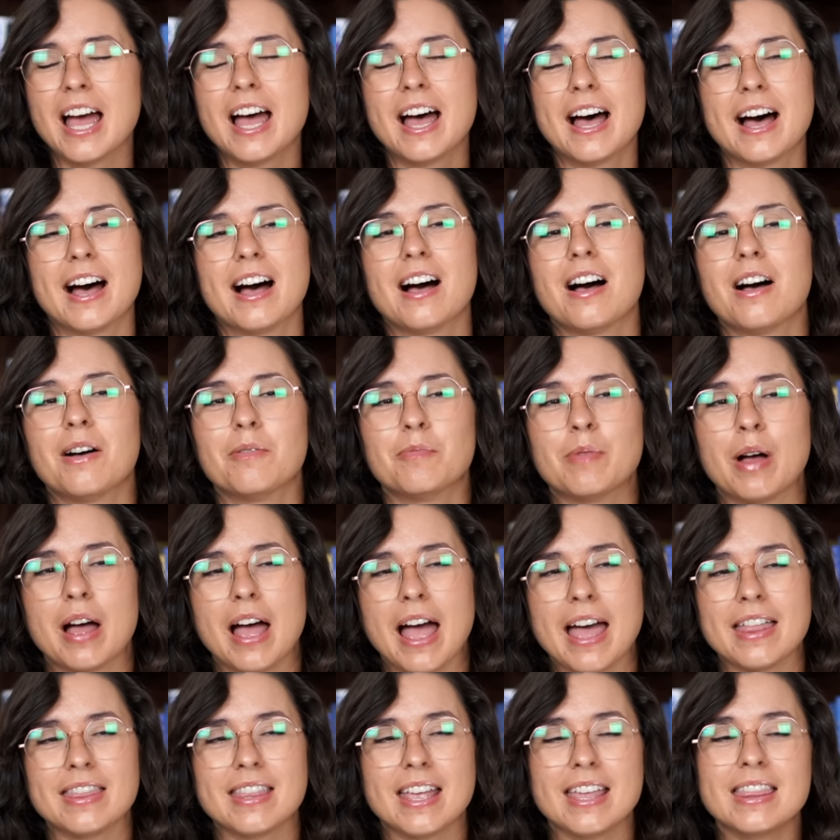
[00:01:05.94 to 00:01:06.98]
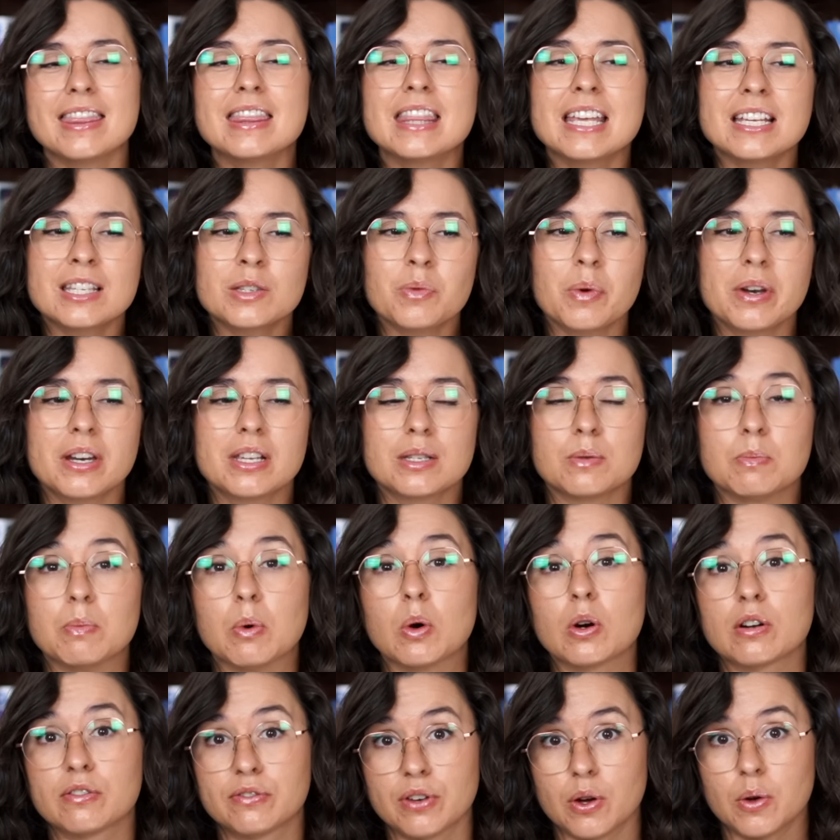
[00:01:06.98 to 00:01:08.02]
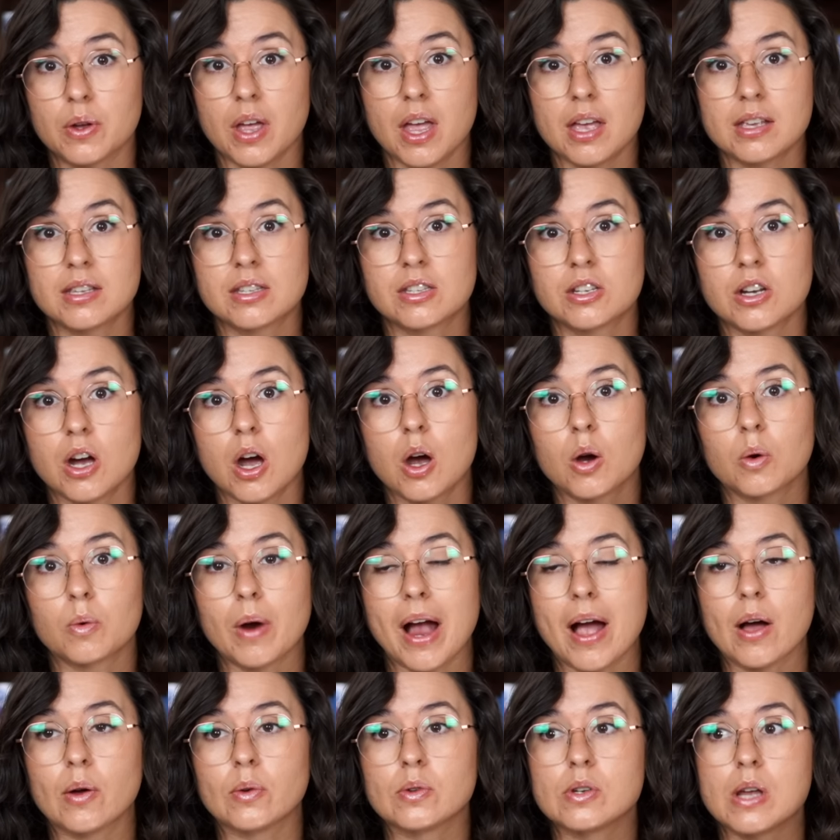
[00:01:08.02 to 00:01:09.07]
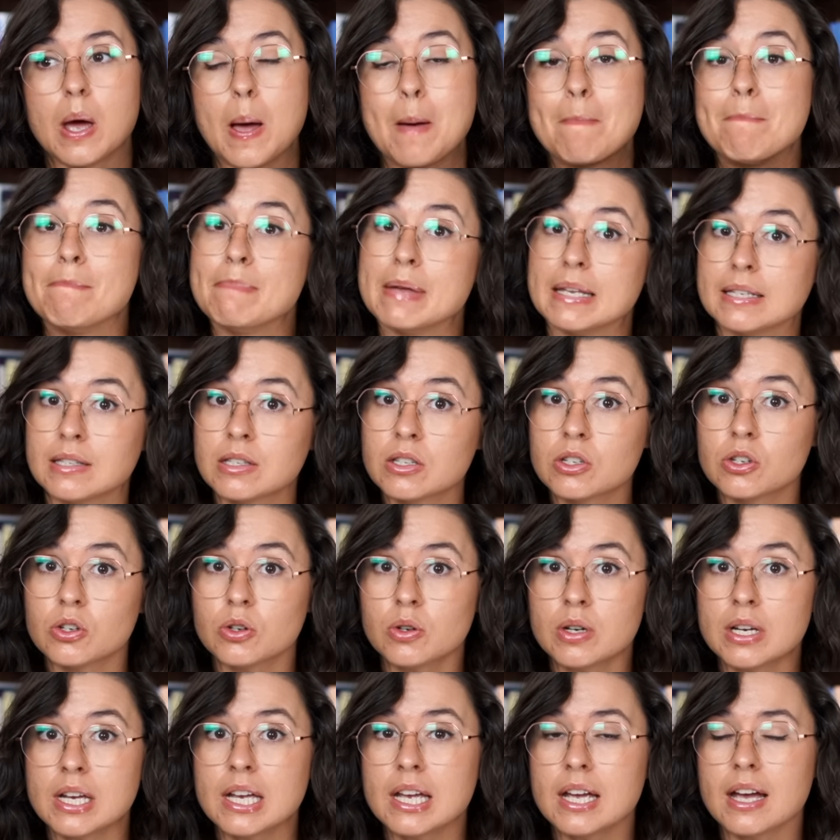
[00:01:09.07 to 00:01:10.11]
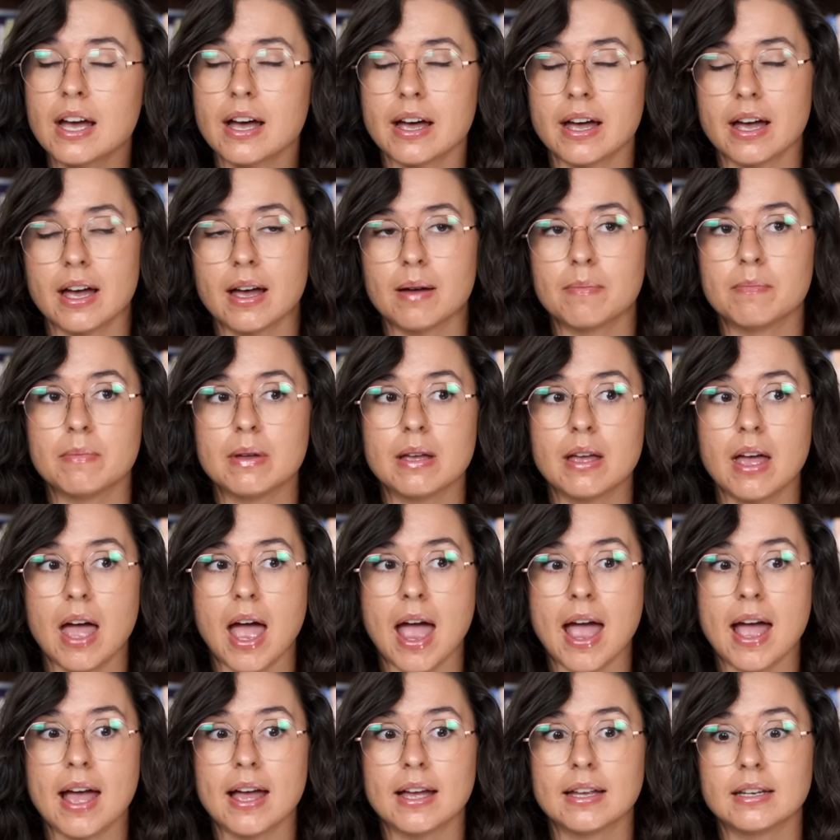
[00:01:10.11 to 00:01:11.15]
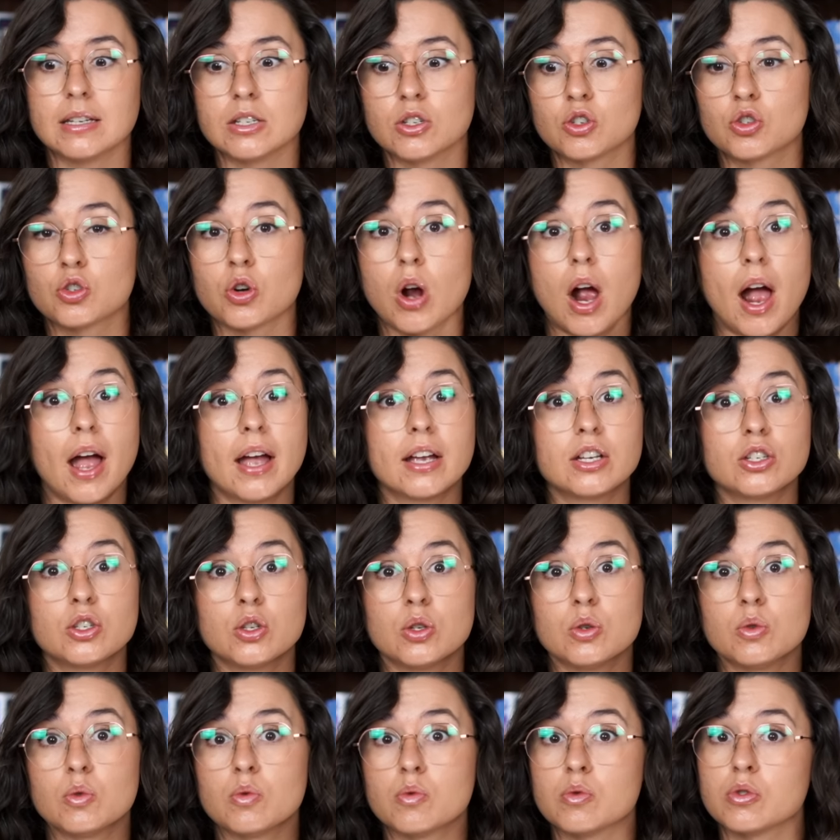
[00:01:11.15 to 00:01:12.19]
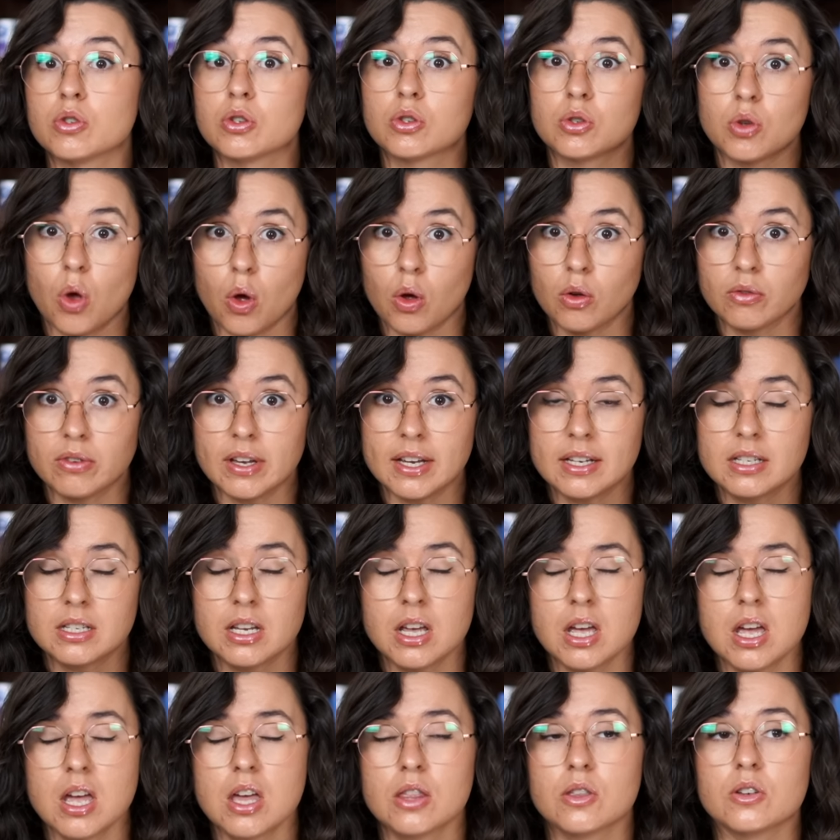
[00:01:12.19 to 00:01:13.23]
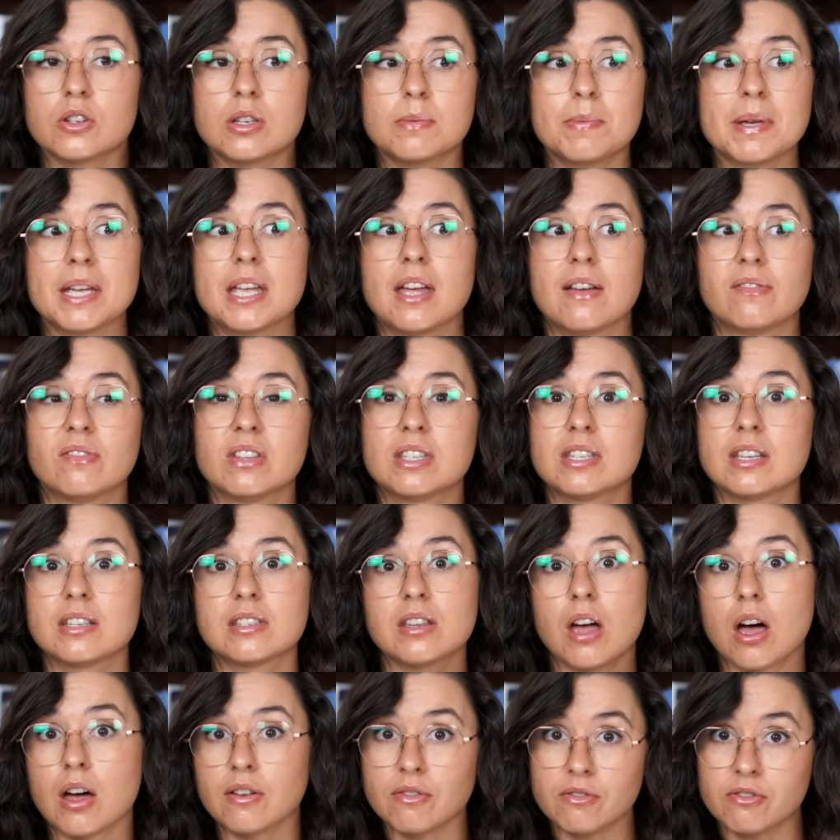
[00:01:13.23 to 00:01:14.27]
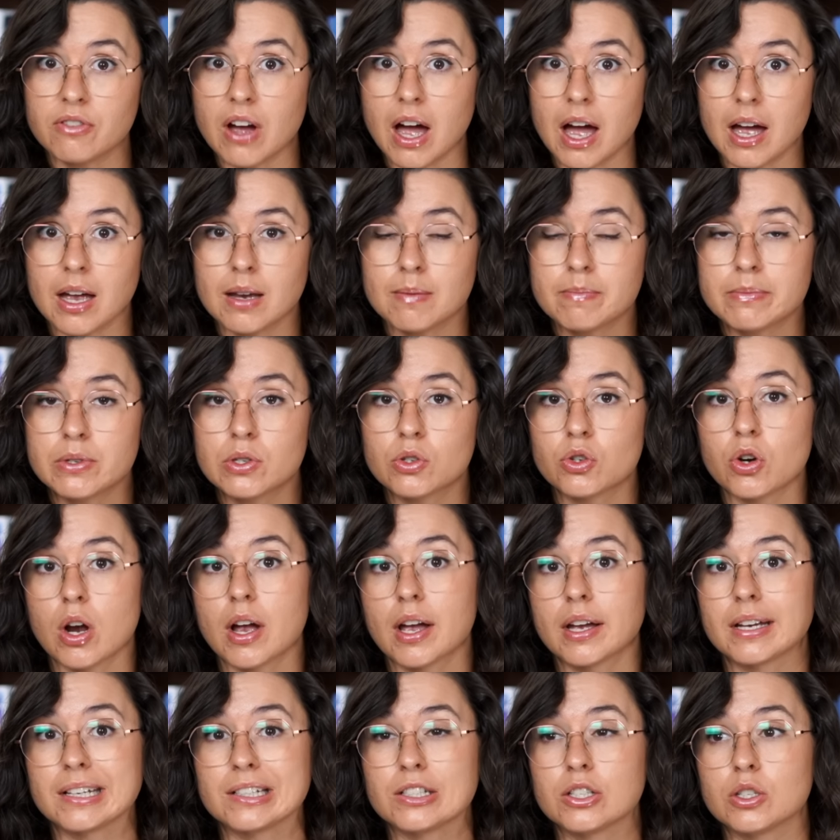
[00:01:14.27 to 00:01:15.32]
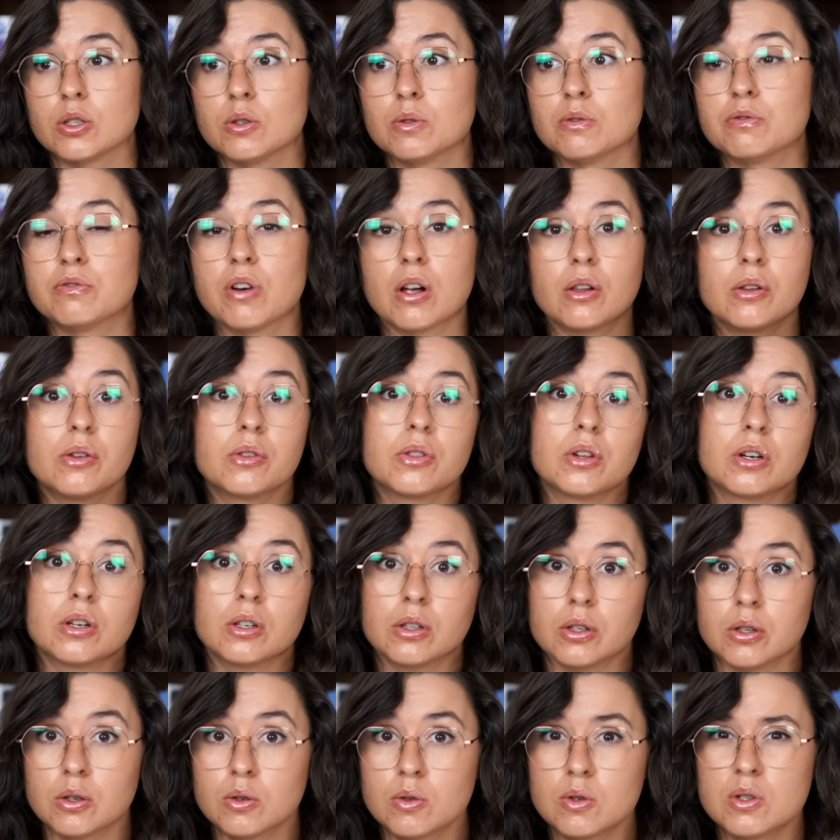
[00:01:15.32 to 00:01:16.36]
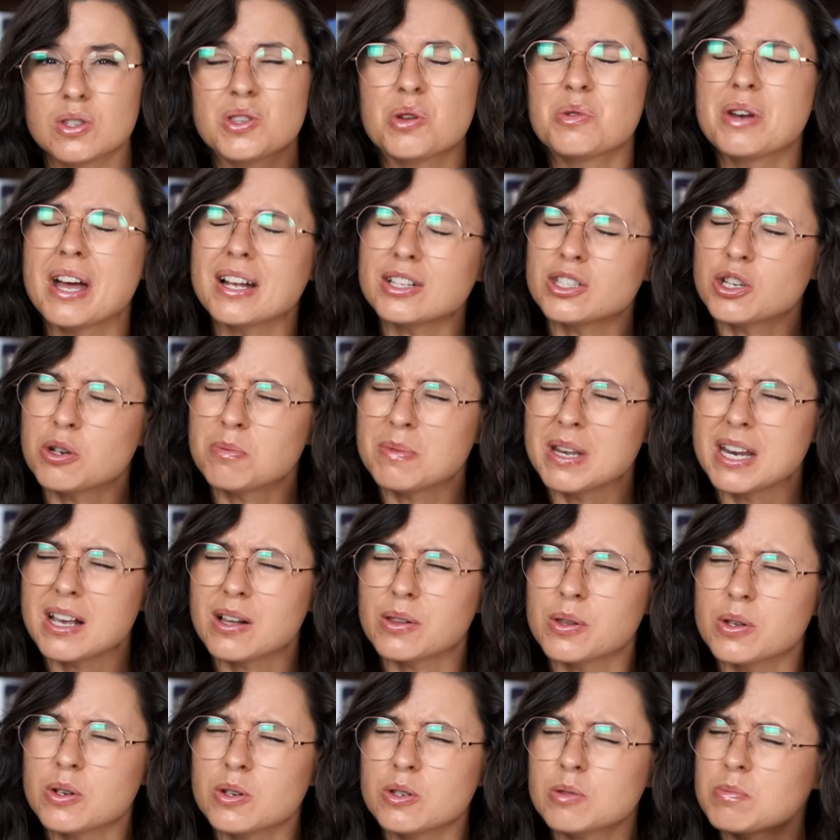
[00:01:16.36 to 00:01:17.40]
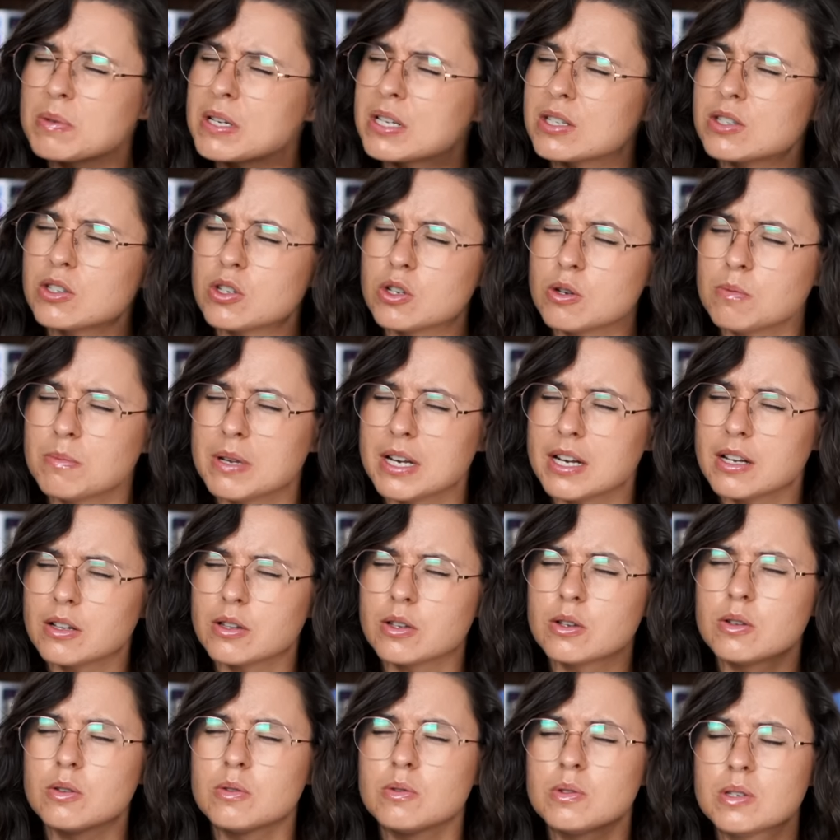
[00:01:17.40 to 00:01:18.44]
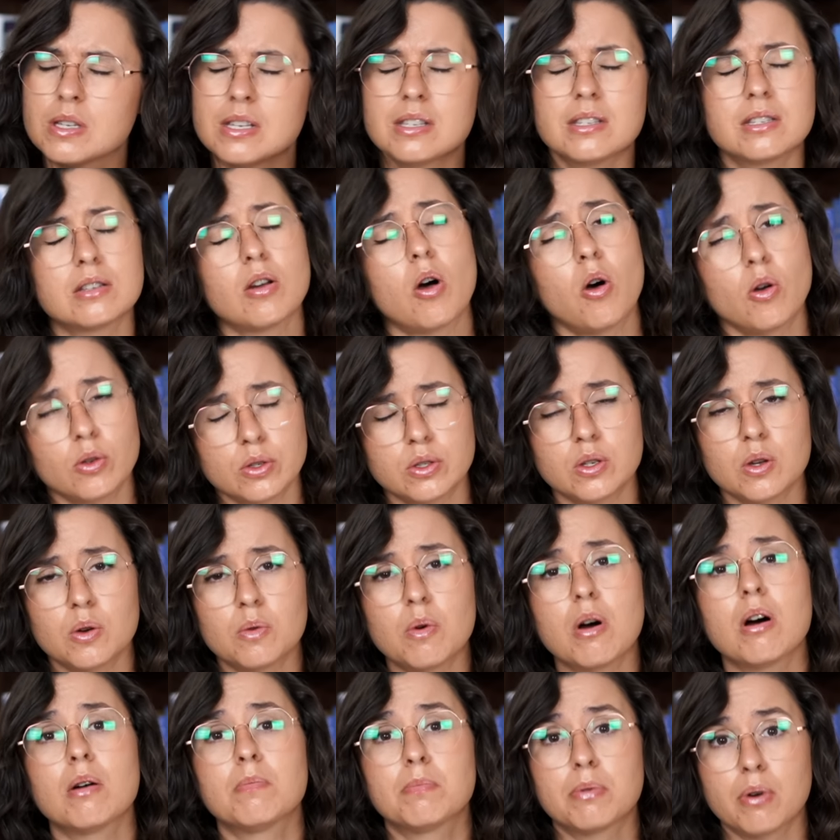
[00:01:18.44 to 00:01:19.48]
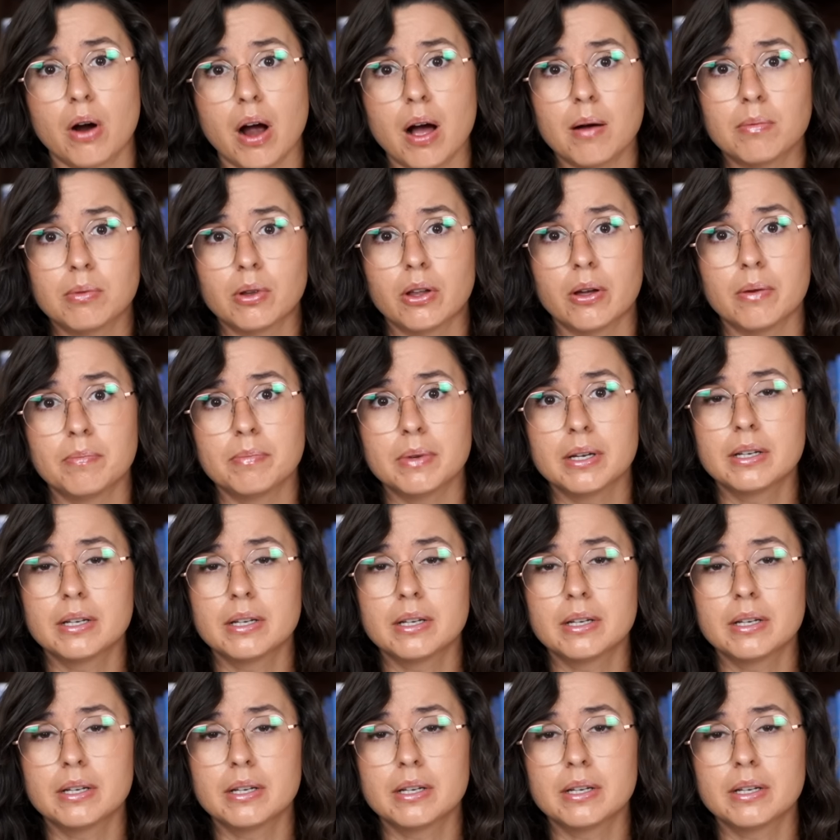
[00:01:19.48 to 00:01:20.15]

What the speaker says: and this one is more focused around a mystery and trying to solve it. There's a big emphasis on Vimes trying to follow the clues, though not too many clues, because too many clues is also a problem.